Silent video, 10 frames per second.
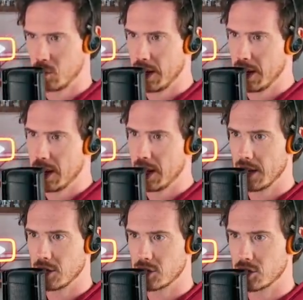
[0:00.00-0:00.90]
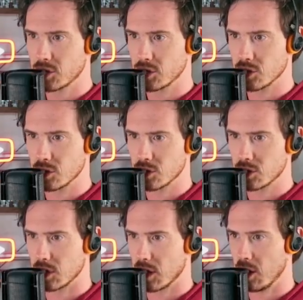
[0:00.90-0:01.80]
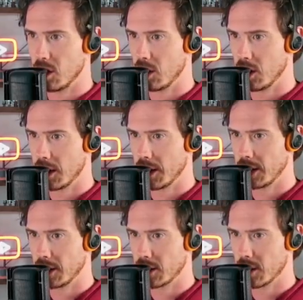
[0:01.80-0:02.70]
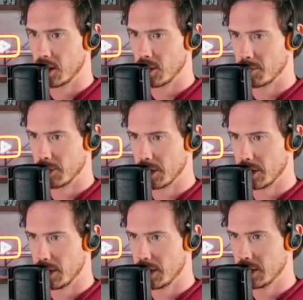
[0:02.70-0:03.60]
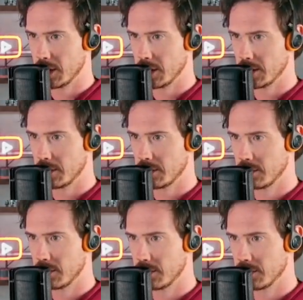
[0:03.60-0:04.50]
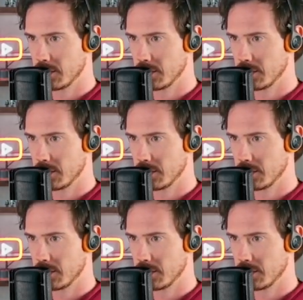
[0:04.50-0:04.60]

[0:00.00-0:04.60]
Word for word: Where should I come in?